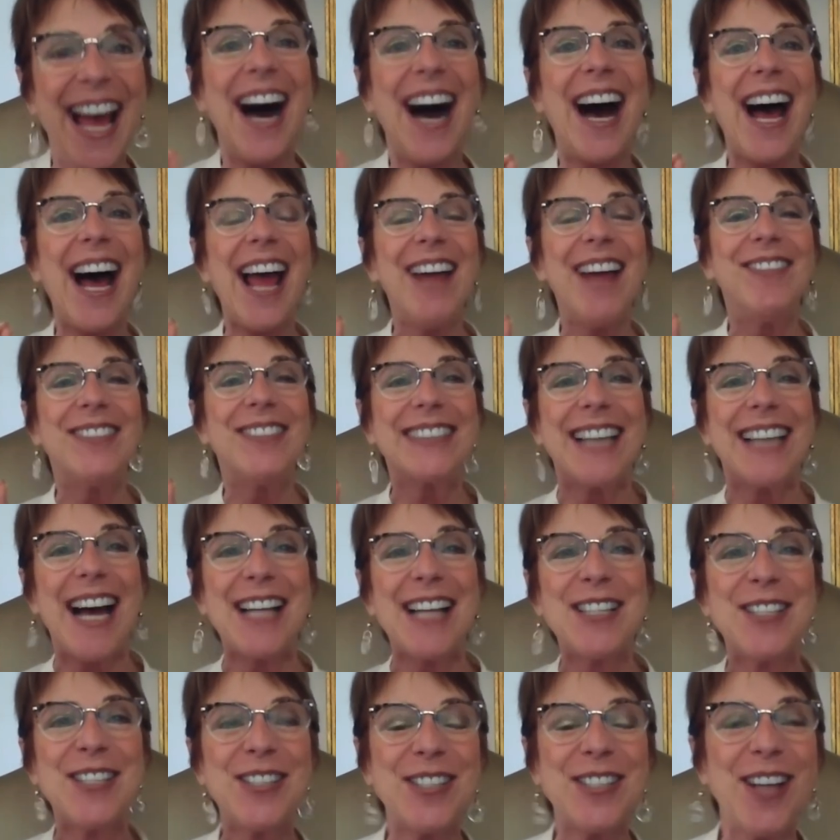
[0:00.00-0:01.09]
I
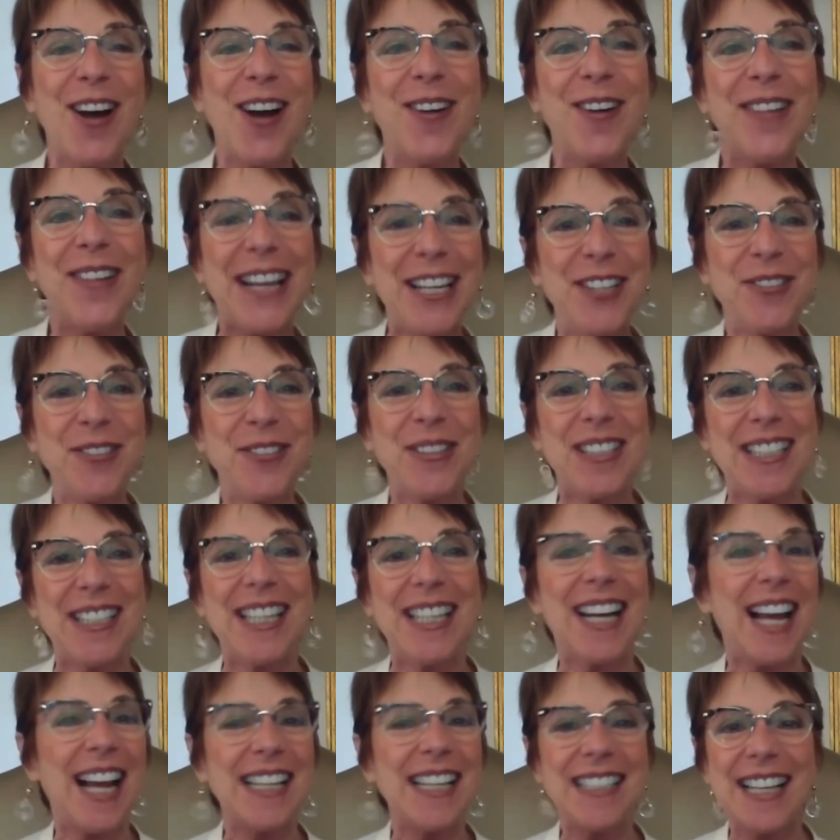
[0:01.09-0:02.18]
got so interested.
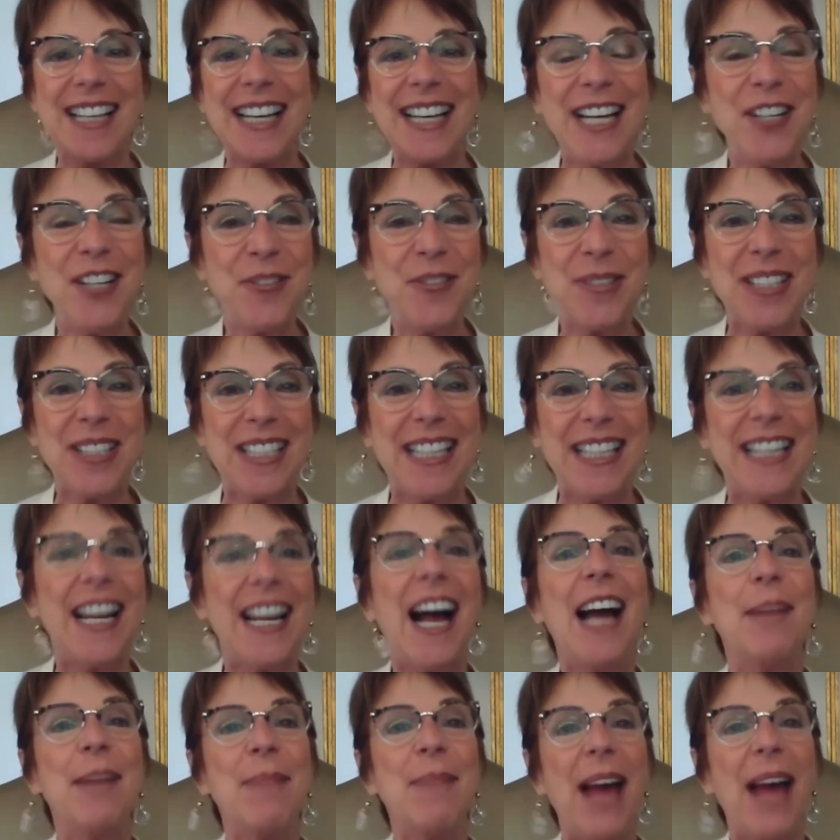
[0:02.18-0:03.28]
I said,
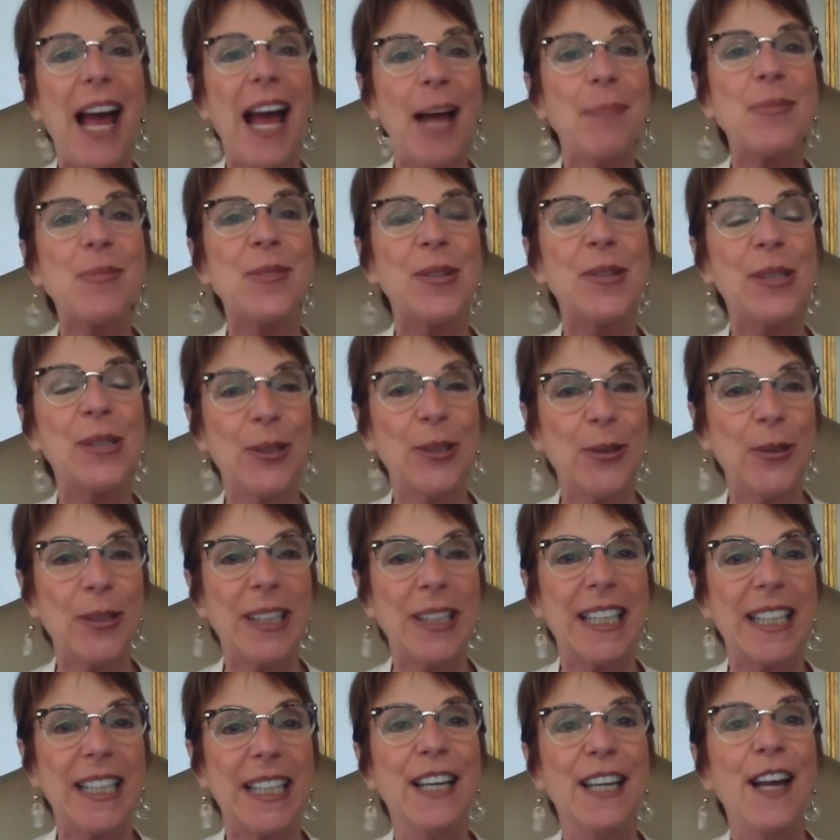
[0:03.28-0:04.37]
I'm
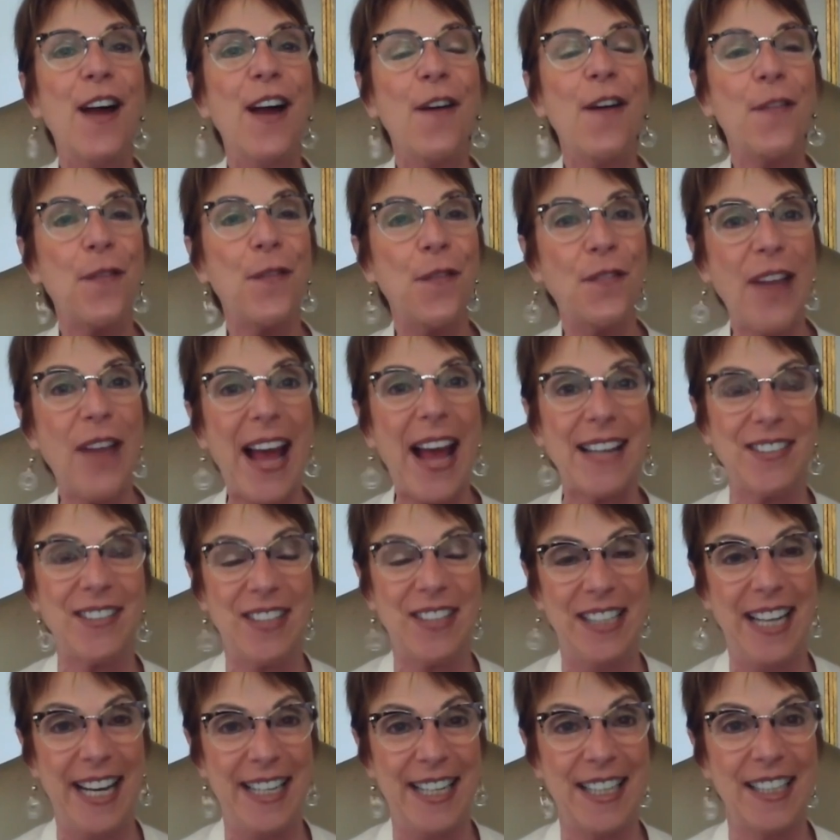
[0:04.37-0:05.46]
absolutely
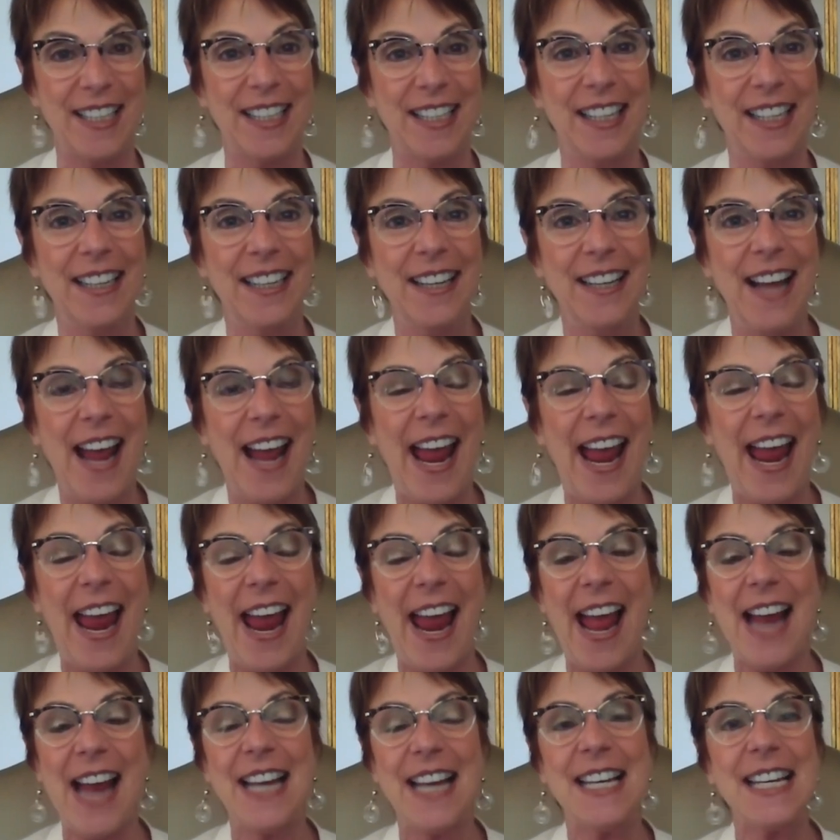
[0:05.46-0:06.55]
fascinated.
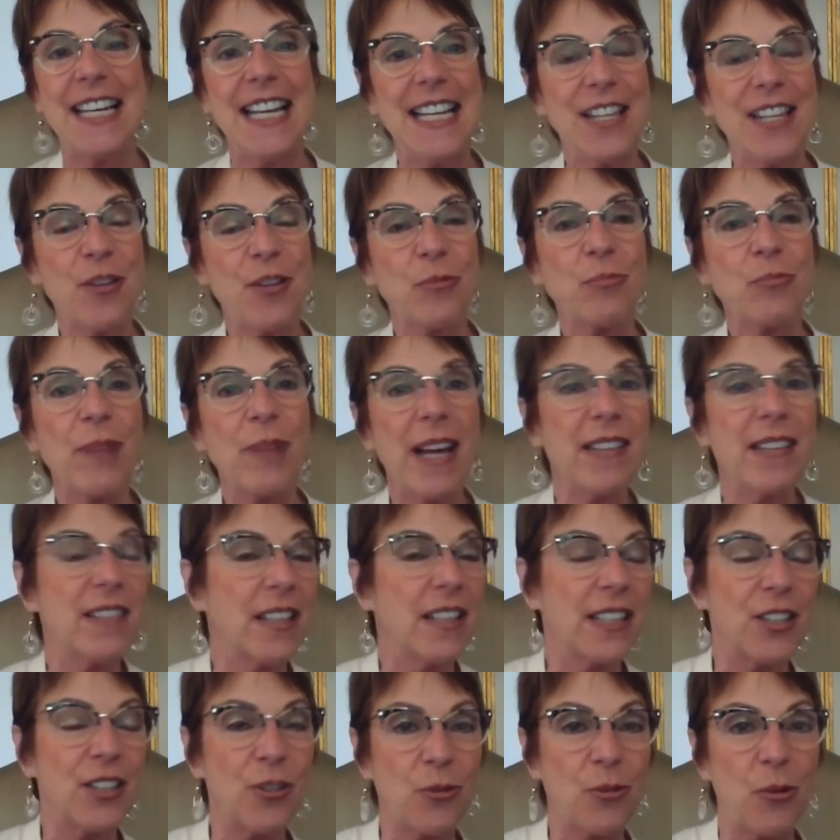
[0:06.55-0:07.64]
And the rest of
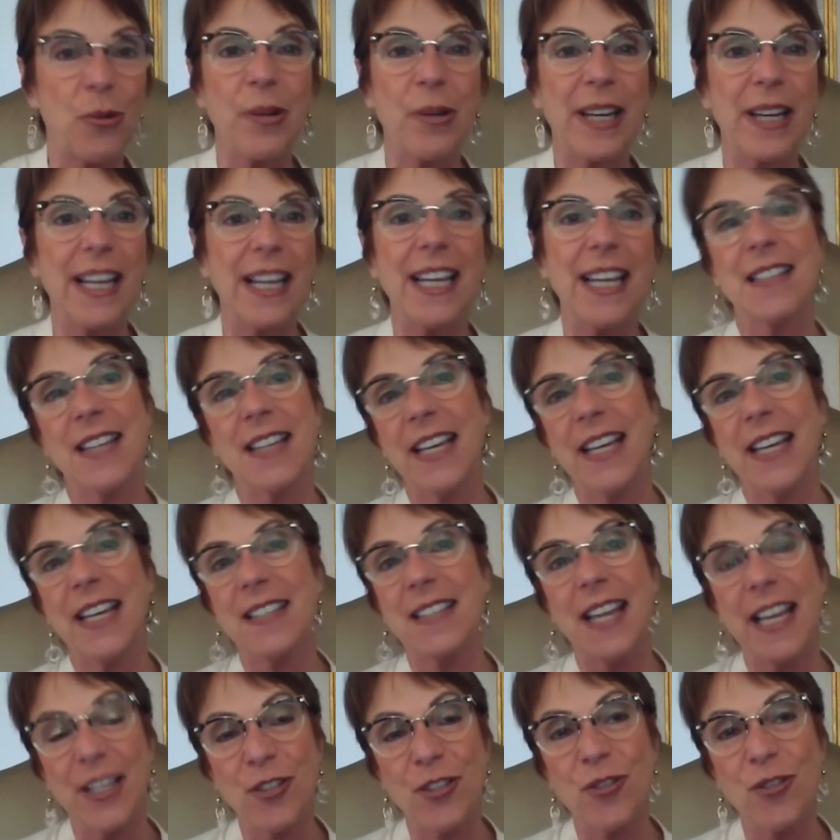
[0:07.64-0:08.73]
the story is
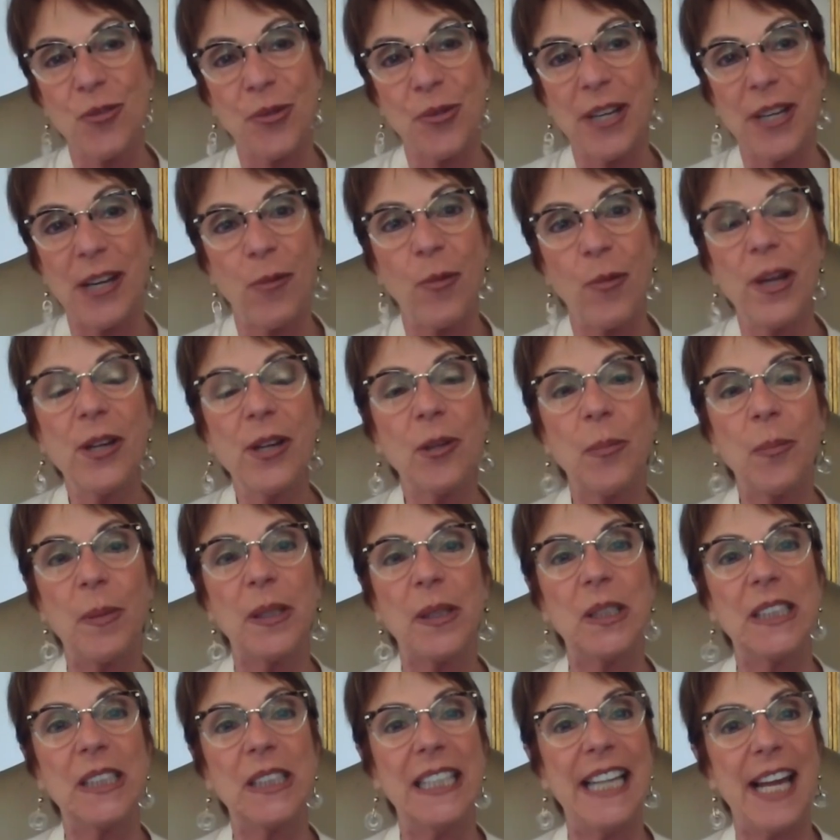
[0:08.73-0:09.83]
history. We are
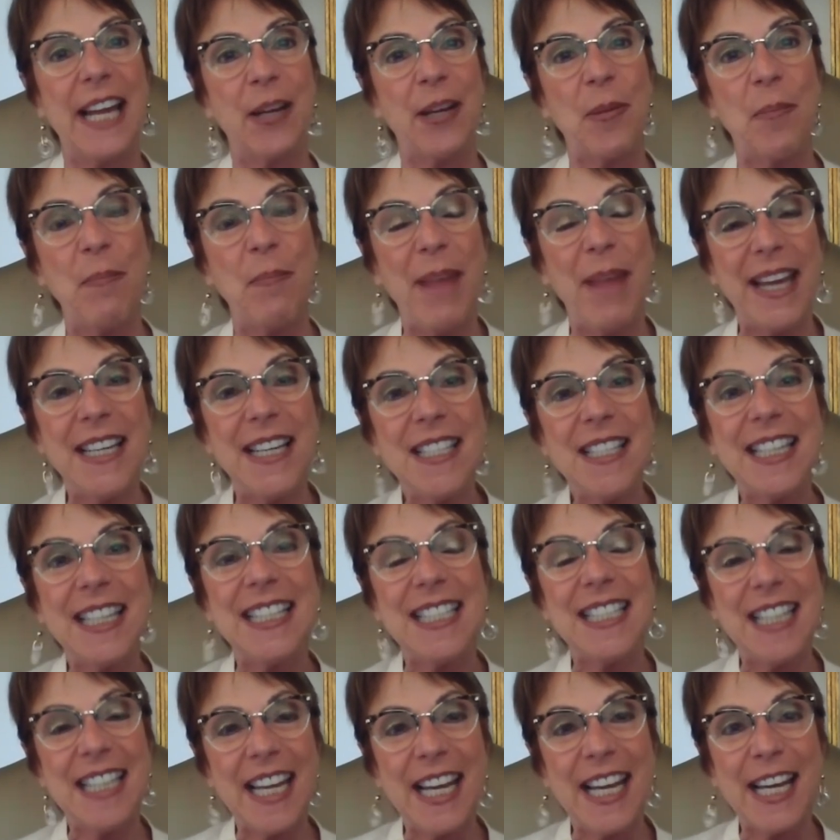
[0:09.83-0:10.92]
building an amazing
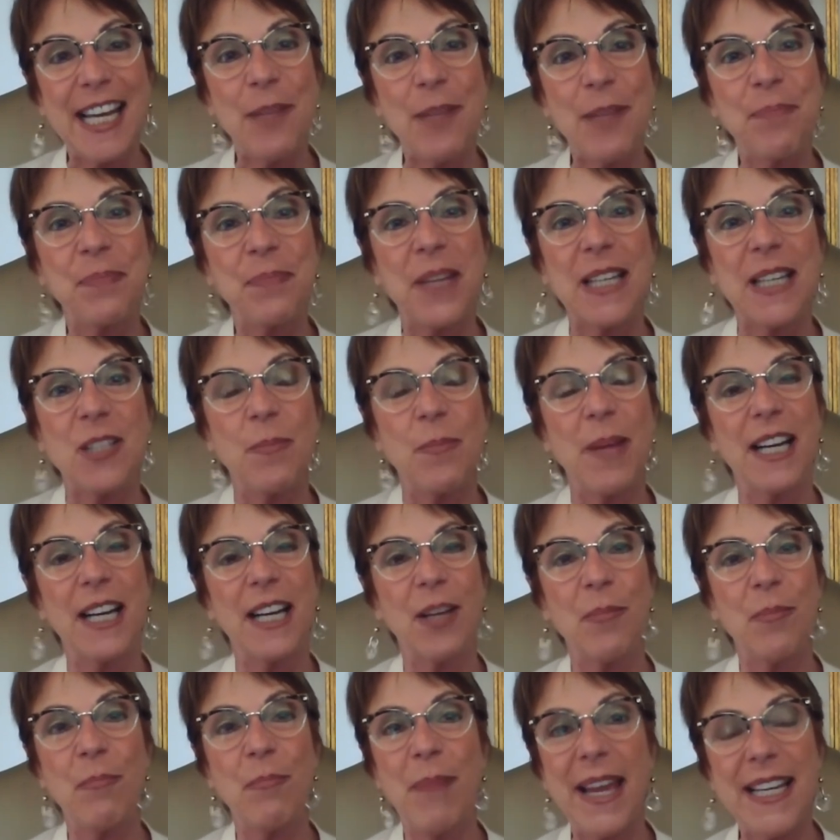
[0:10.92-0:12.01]
team. It's been an
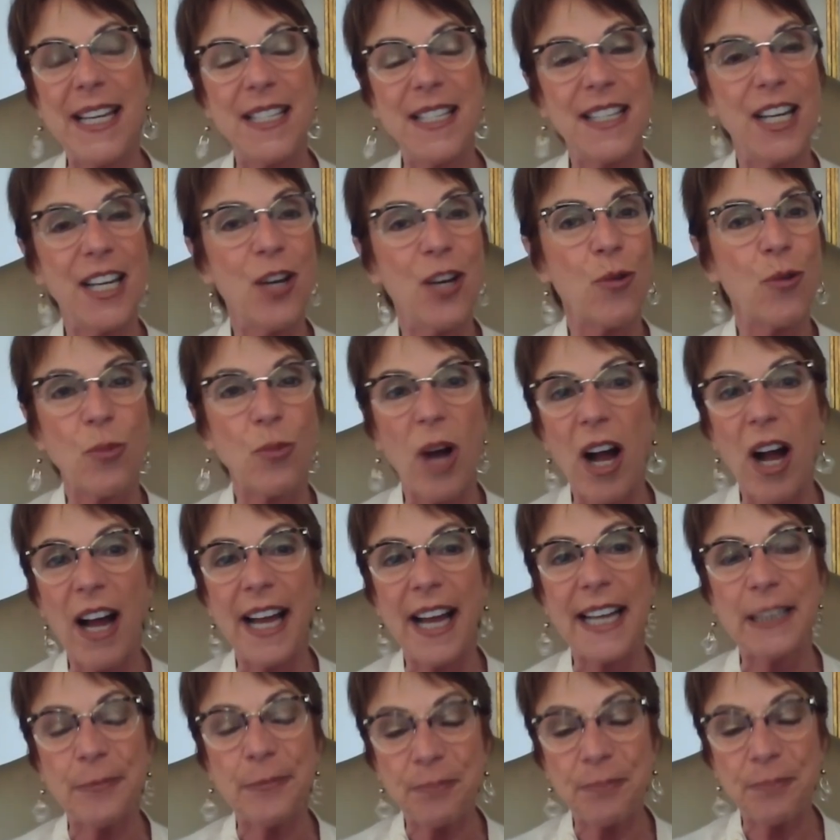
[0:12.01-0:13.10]
amazing
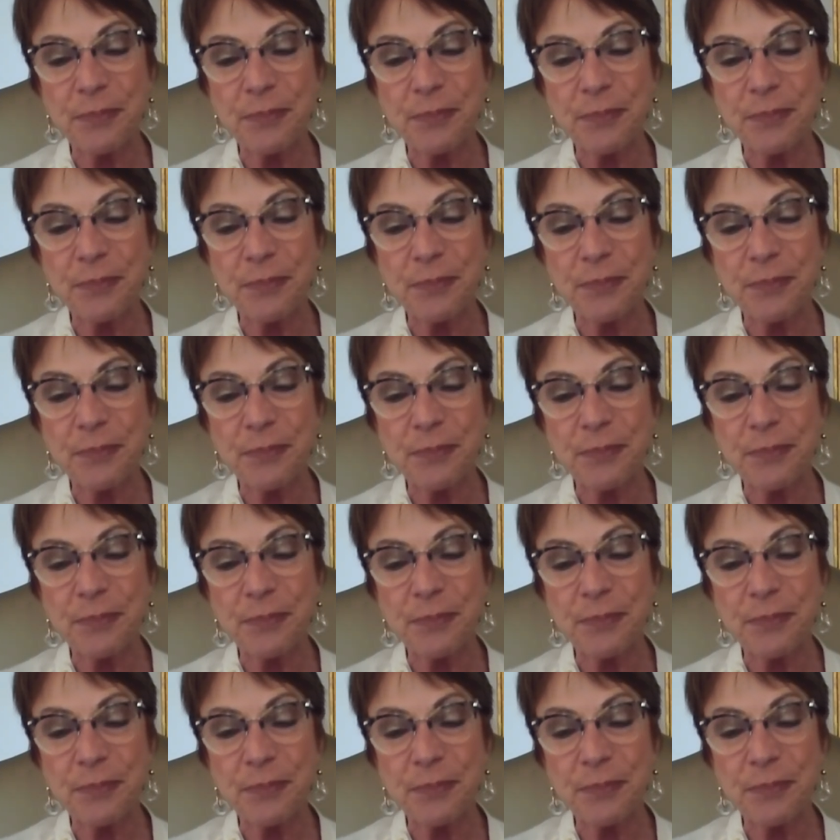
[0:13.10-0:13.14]
ride.